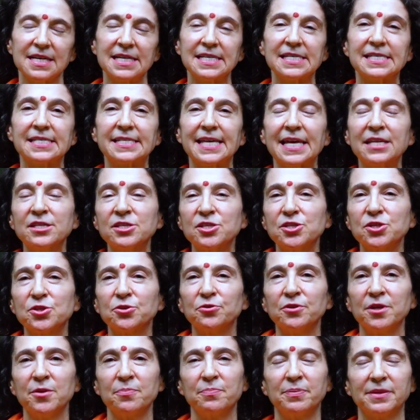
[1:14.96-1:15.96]

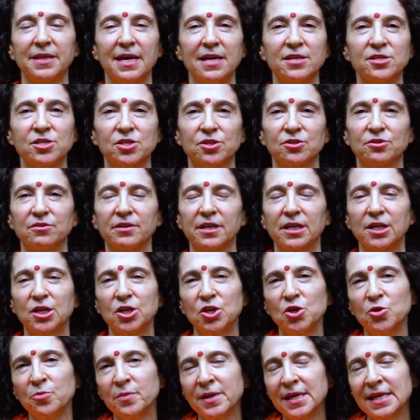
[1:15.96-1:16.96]
sensory pleasure,
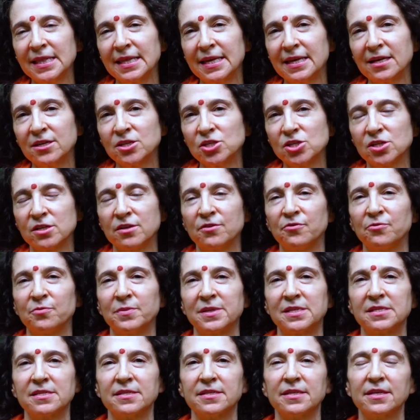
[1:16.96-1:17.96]
accumulation of
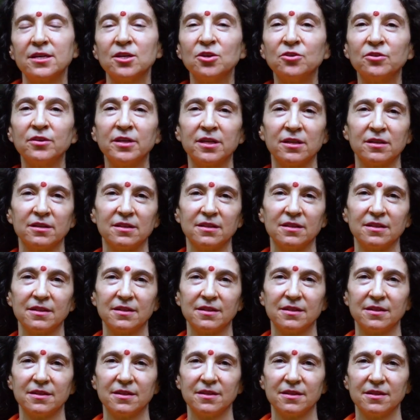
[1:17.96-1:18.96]
material
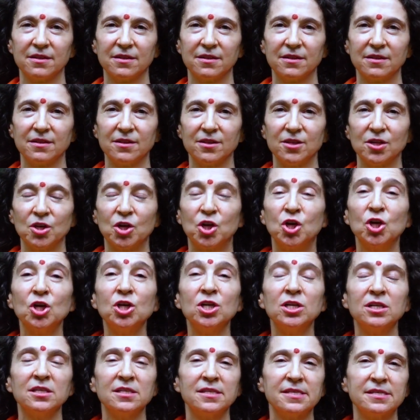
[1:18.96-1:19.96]

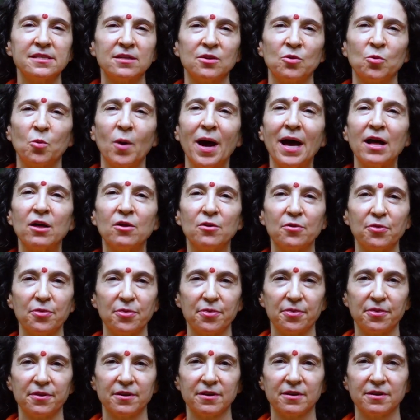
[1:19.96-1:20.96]
goods and
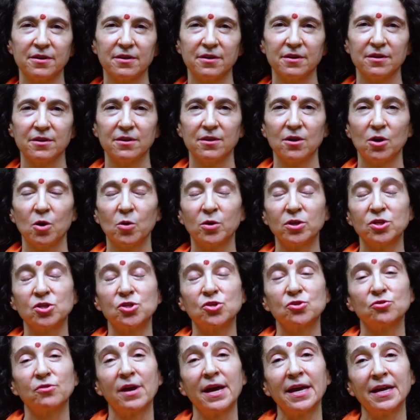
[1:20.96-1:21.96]
wealth, or
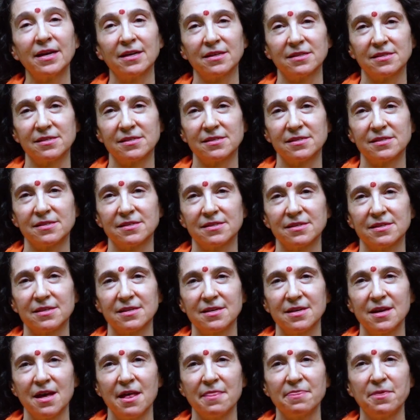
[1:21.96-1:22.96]
Shreyas,
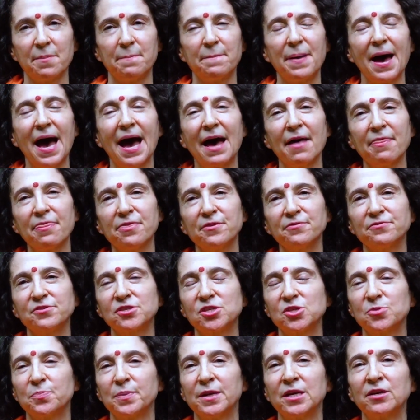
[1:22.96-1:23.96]
the path of
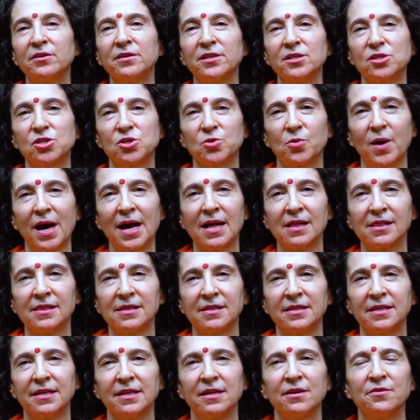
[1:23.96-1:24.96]

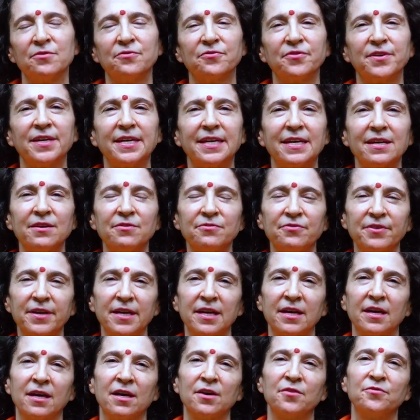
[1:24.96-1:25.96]
spirituality, of
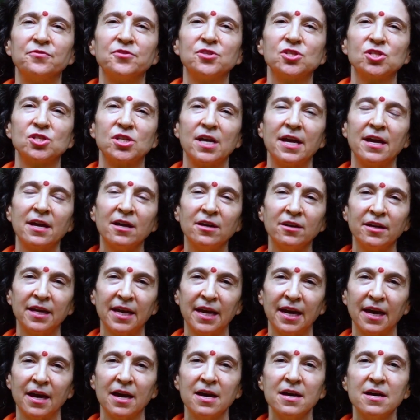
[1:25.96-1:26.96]
giving, of
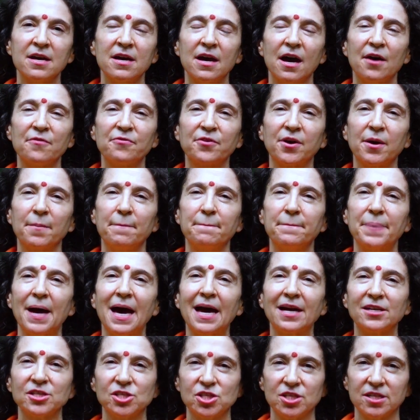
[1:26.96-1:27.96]
sharing, of
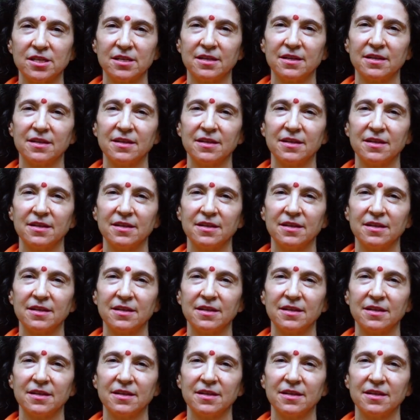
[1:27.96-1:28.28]
compassion.